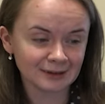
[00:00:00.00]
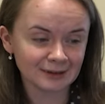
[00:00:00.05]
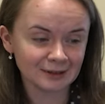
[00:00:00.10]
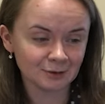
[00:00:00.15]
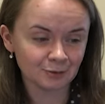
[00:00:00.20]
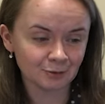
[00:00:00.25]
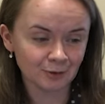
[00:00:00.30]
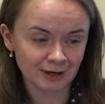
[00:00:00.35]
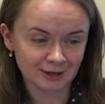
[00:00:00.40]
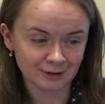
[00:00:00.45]

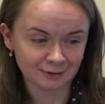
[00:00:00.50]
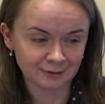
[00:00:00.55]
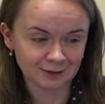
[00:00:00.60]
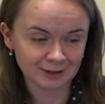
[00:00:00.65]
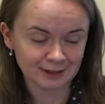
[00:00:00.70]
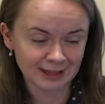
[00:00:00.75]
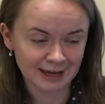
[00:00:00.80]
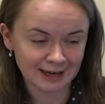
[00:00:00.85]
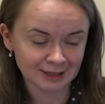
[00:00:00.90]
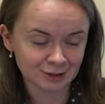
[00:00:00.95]
in one of
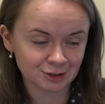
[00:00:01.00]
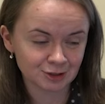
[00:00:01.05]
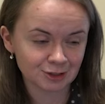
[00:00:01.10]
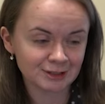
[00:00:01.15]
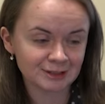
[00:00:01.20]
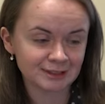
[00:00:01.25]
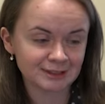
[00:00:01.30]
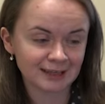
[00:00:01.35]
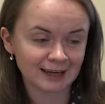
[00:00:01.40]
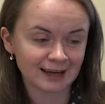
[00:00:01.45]
the
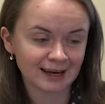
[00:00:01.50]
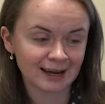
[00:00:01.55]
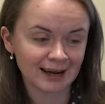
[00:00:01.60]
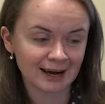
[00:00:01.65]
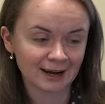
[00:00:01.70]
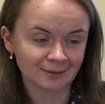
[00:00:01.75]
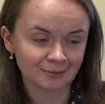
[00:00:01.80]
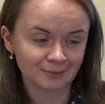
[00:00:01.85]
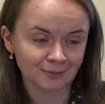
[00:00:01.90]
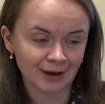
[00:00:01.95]
lectures,
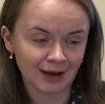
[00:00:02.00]
again